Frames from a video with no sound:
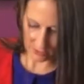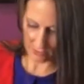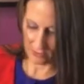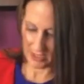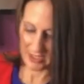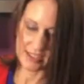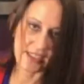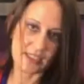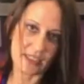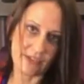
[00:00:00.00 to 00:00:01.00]
So
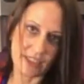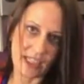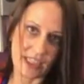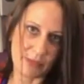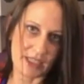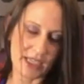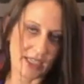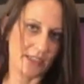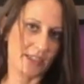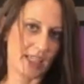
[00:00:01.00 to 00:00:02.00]
this is a different kind of
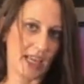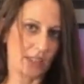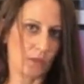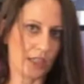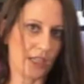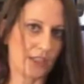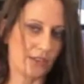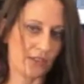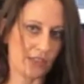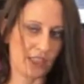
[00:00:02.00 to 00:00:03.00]
potato salad. We're
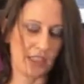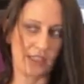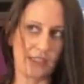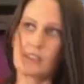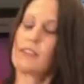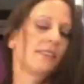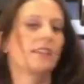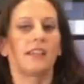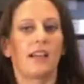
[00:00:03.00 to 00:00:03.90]
not using